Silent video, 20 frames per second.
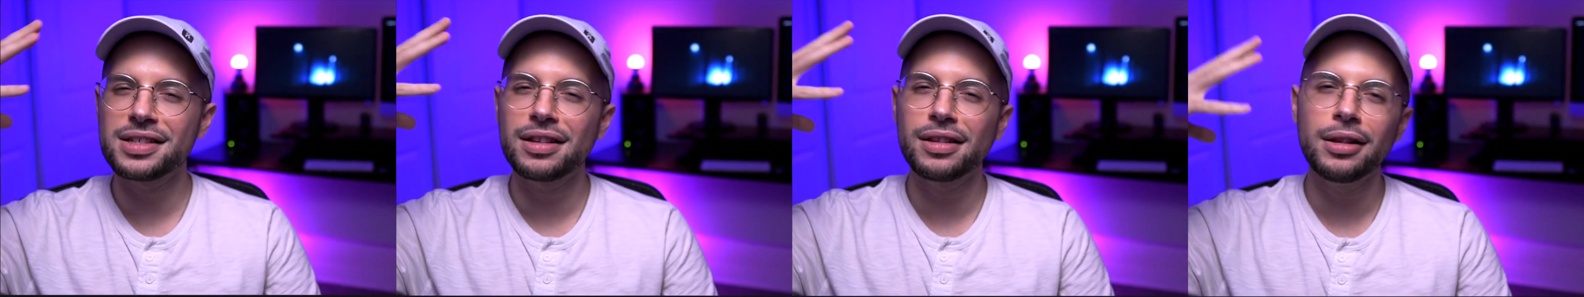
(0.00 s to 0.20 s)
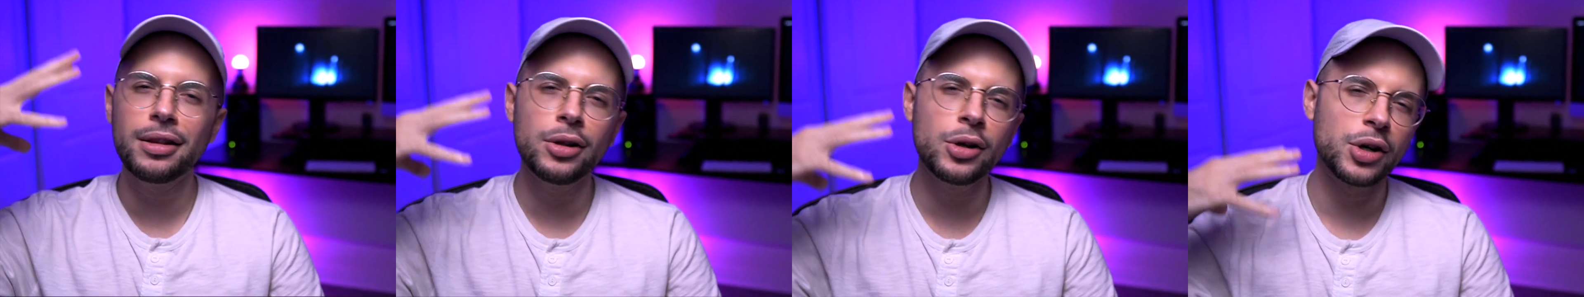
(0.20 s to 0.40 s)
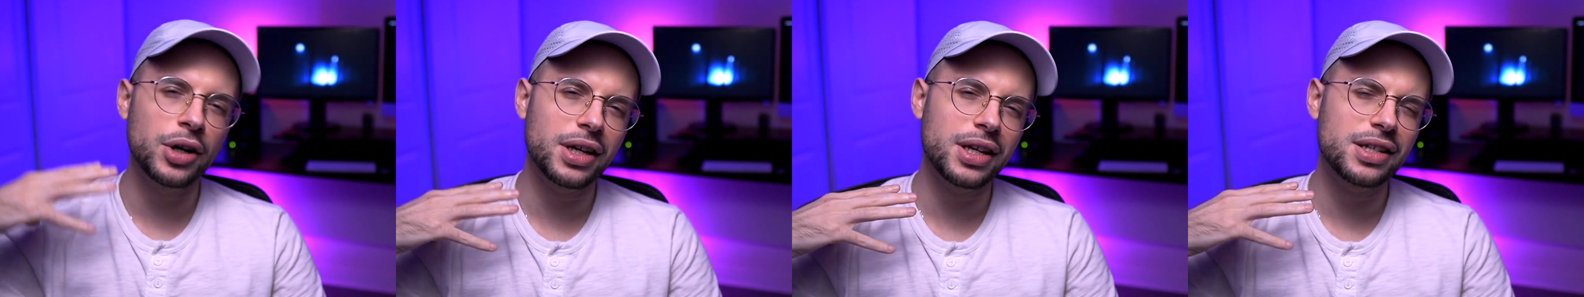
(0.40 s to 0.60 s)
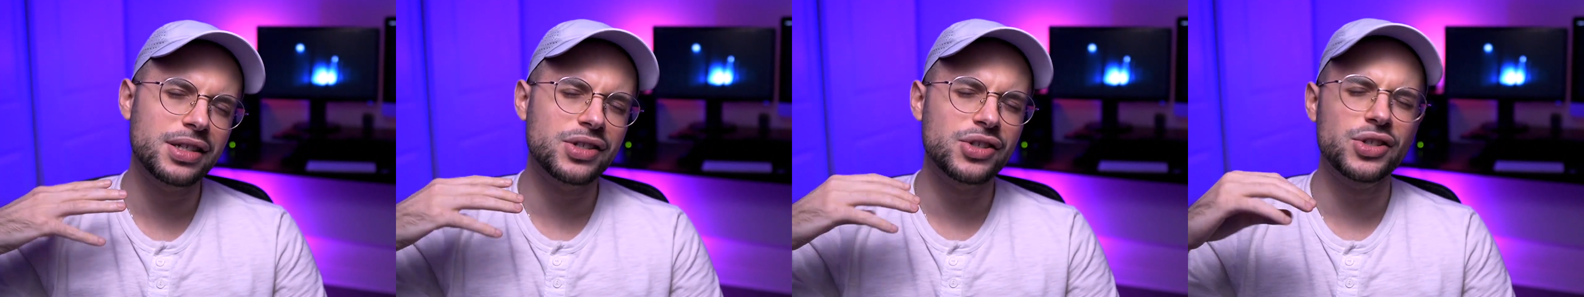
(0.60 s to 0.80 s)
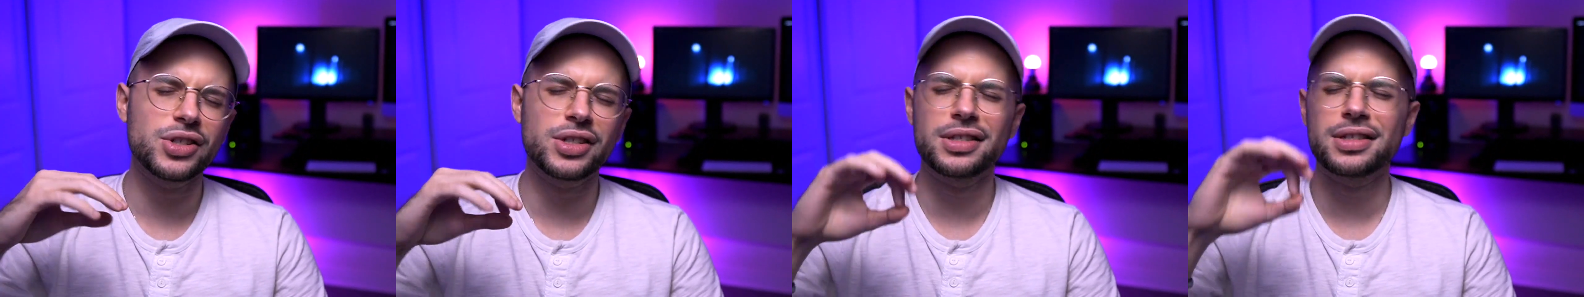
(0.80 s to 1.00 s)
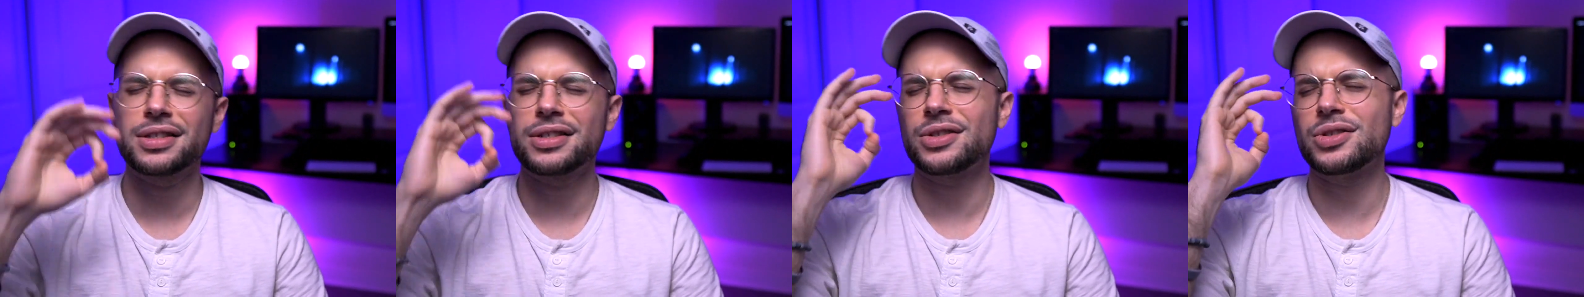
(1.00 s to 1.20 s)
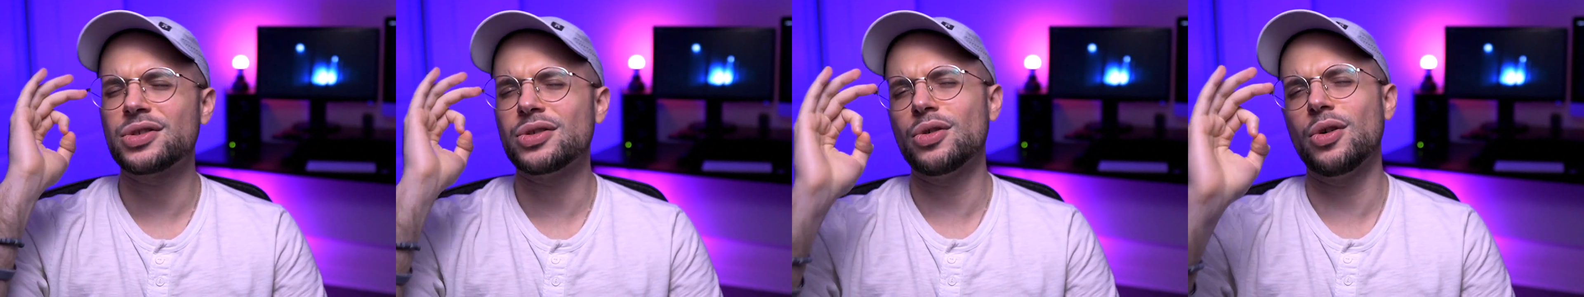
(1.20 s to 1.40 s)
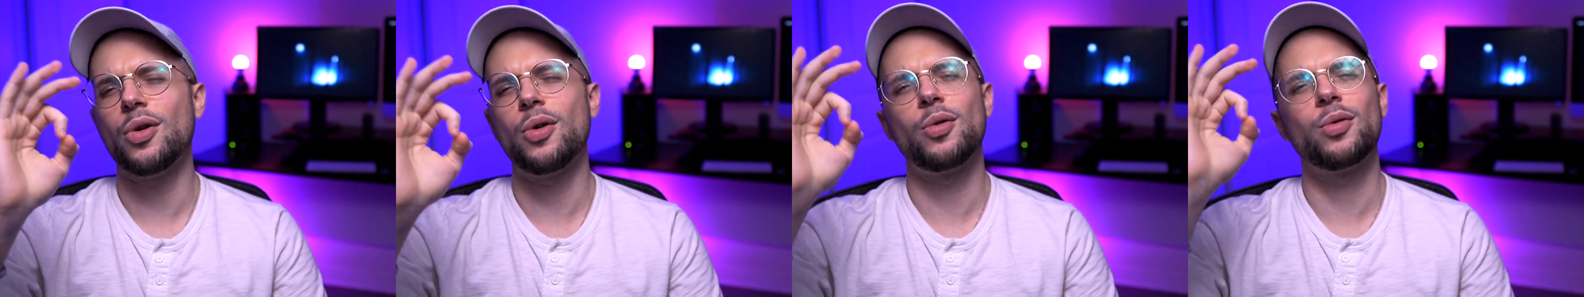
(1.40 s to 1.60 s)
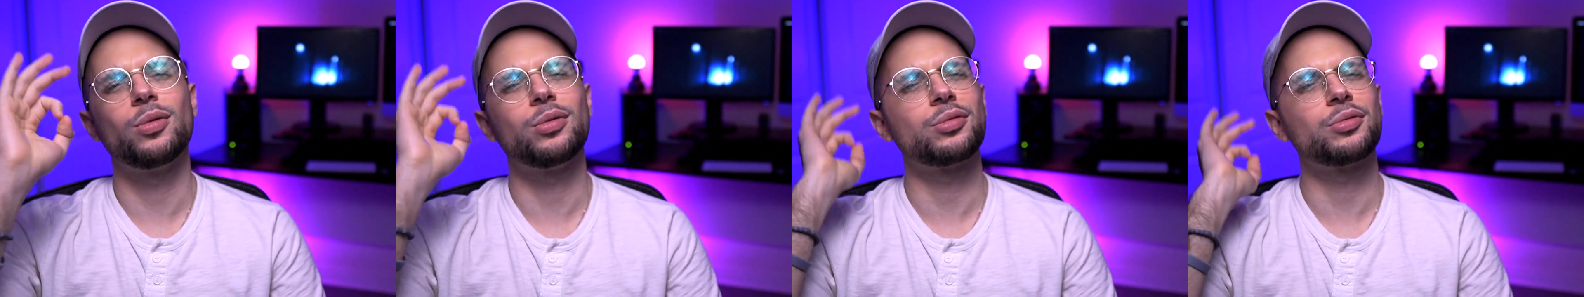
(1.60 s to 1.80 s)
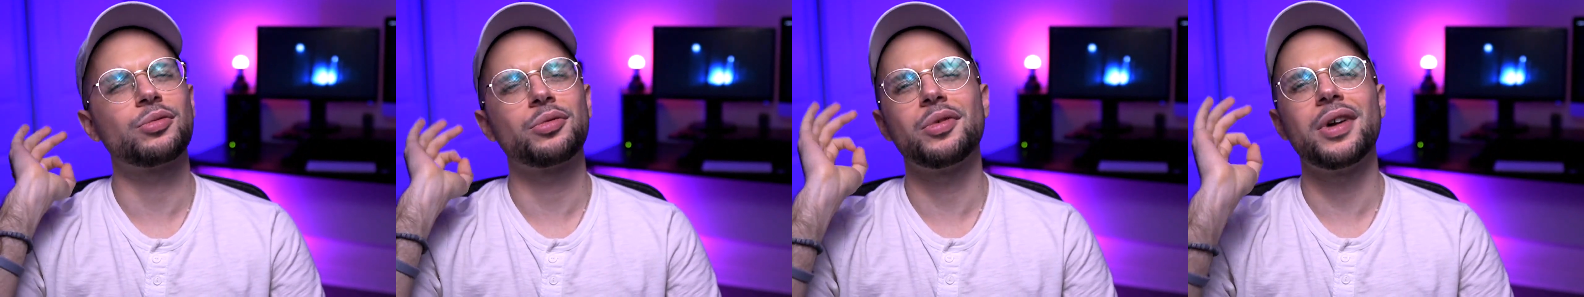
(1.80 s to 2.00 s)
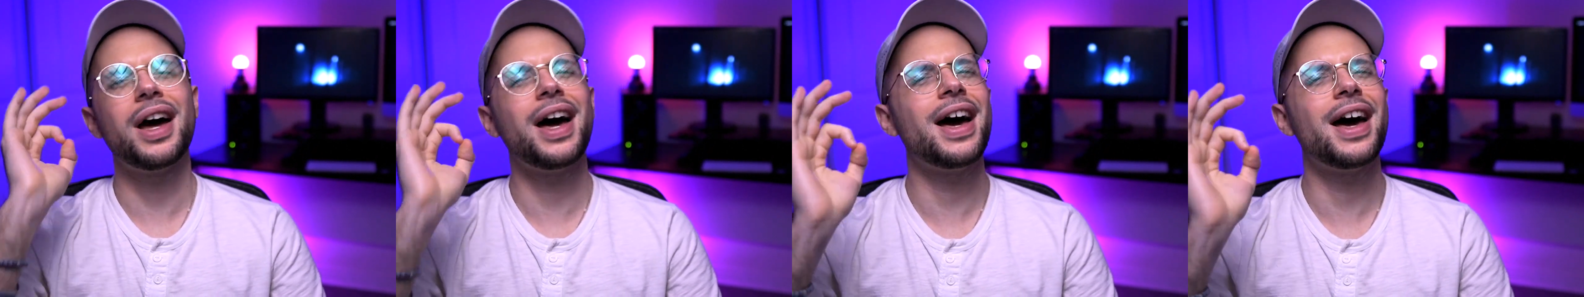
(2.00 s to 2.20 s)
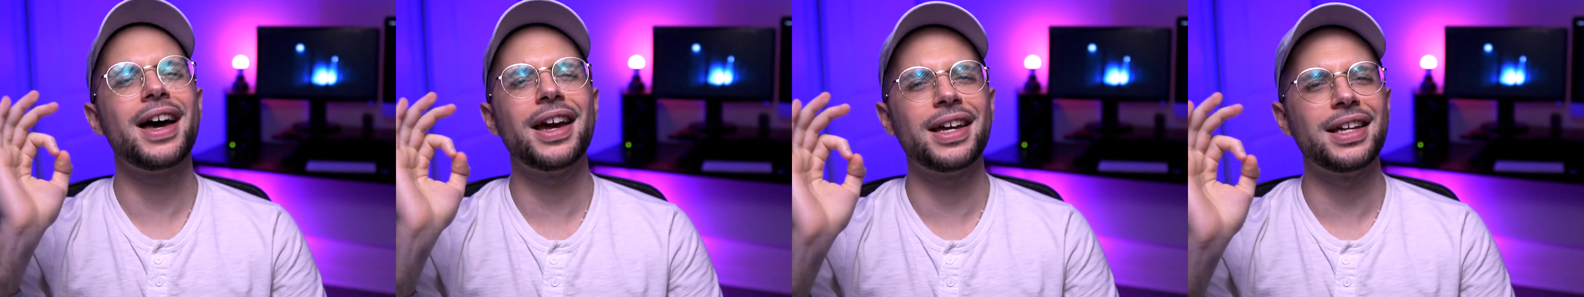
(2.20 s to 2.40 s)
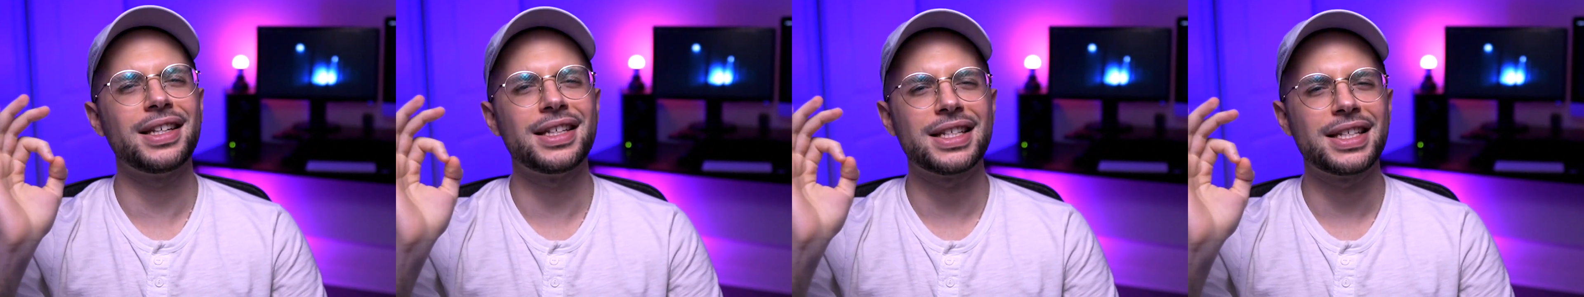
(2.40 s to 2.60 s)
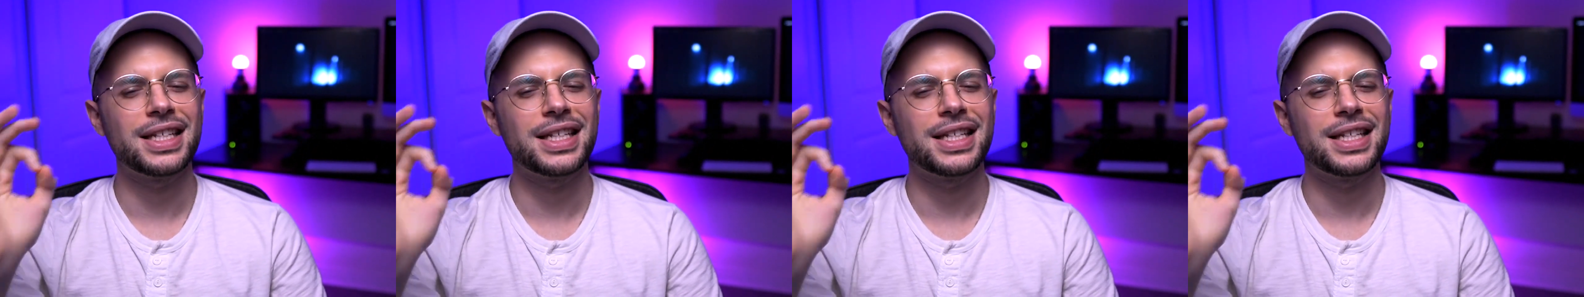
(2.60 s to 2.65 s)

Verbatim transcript: look is just so right.